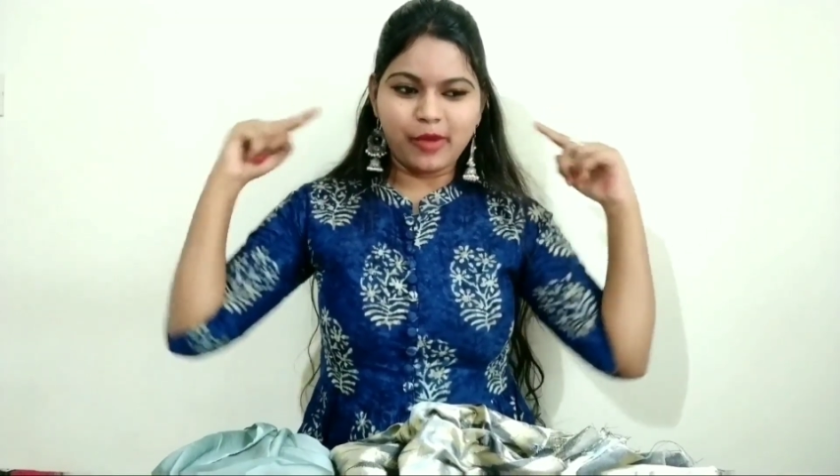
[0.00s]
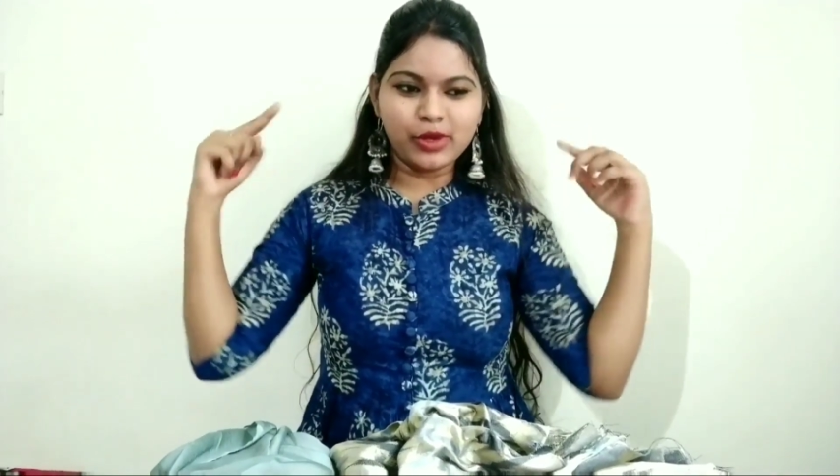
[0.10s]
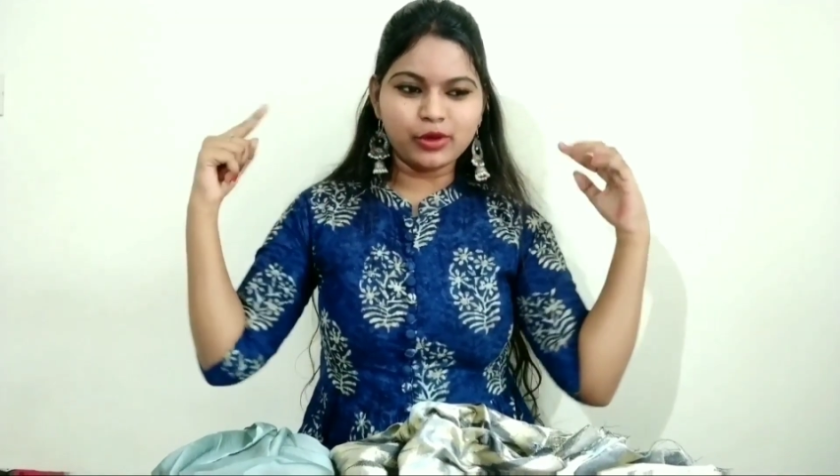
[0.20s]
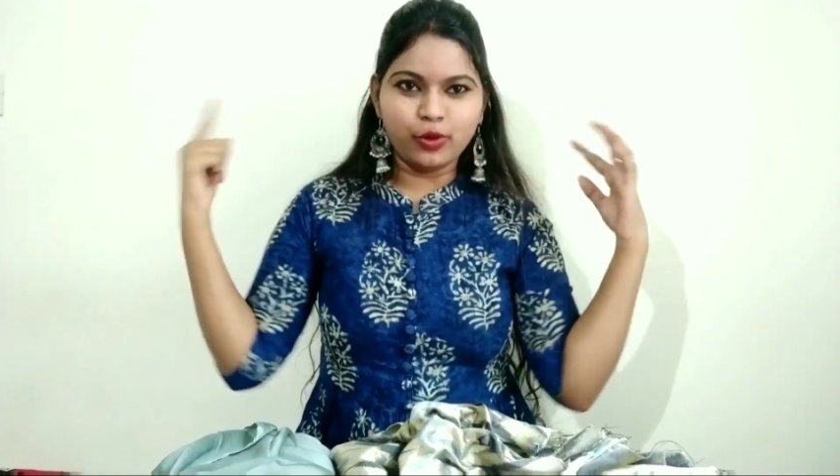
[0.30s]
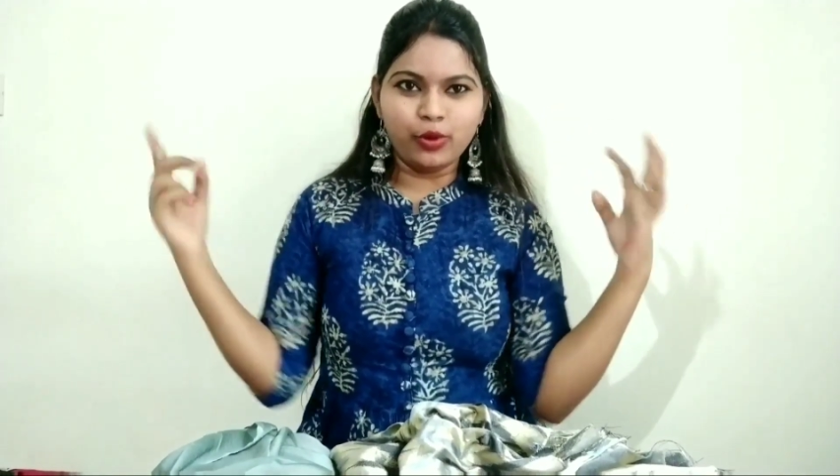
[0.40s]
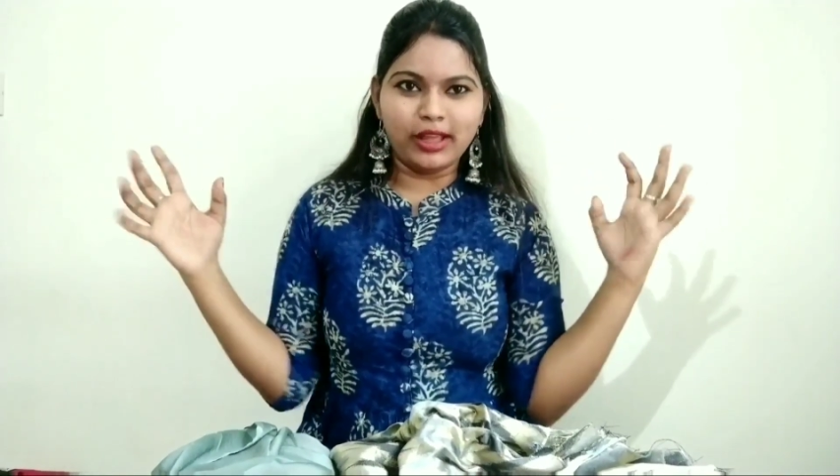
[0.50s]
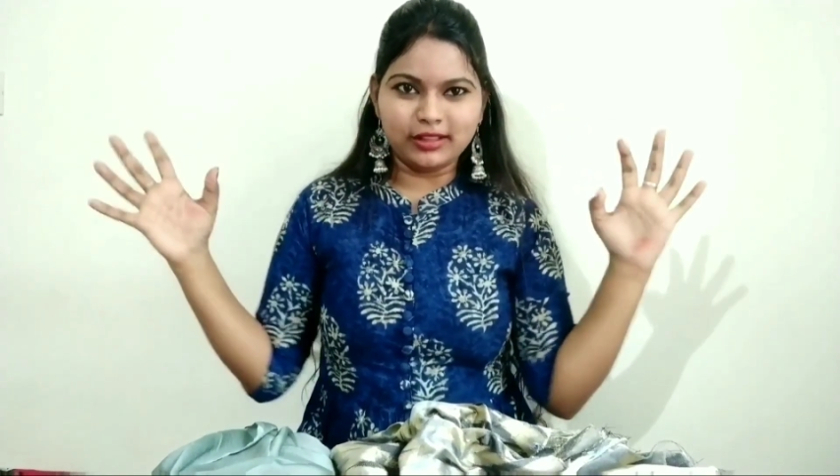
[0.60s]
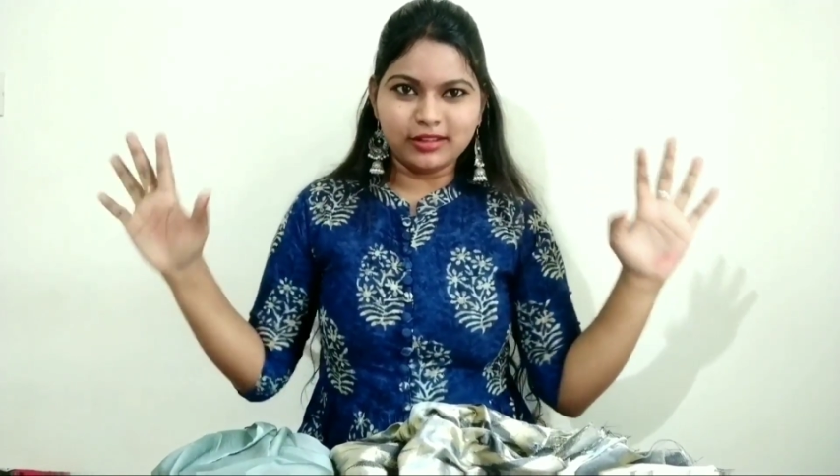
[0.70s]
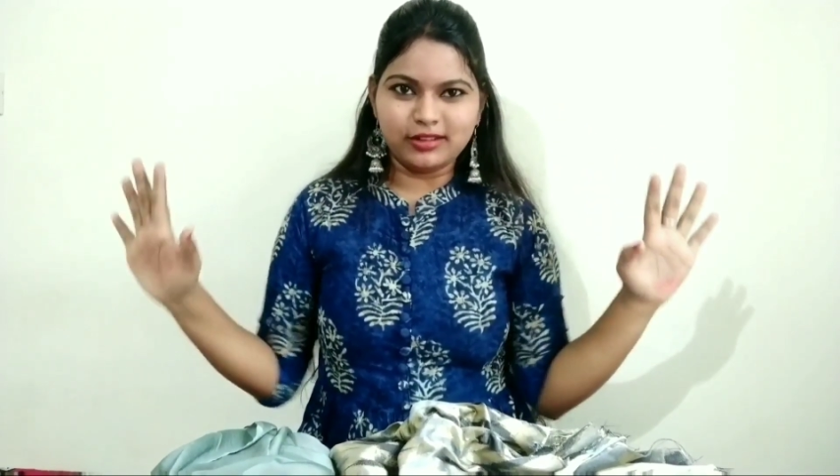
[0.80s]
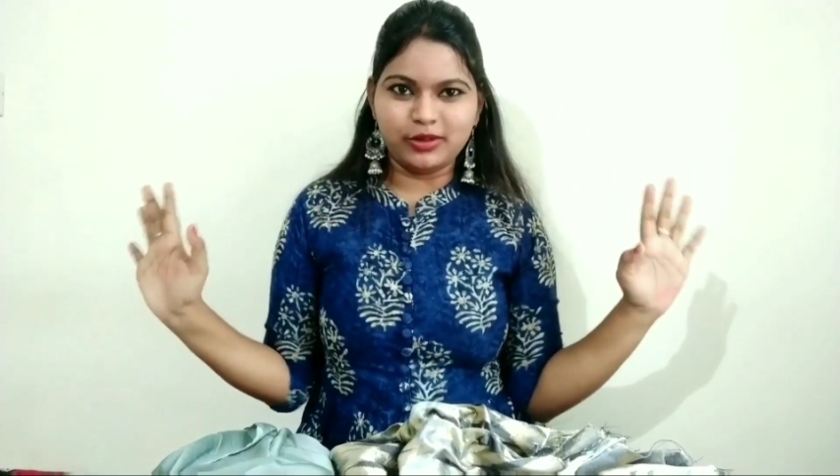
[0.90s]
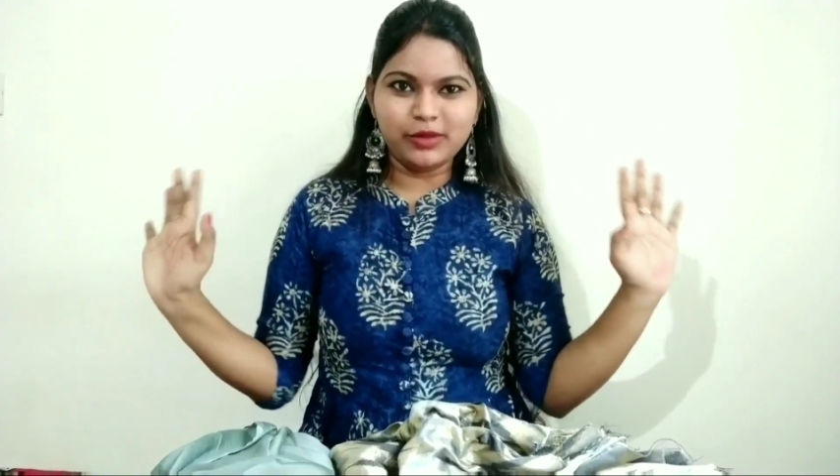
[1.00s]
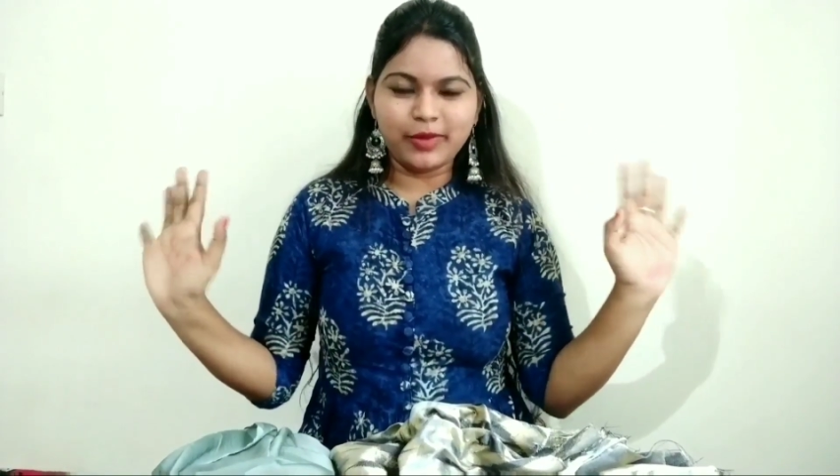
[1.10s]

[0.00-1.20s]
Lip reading: will go like that only.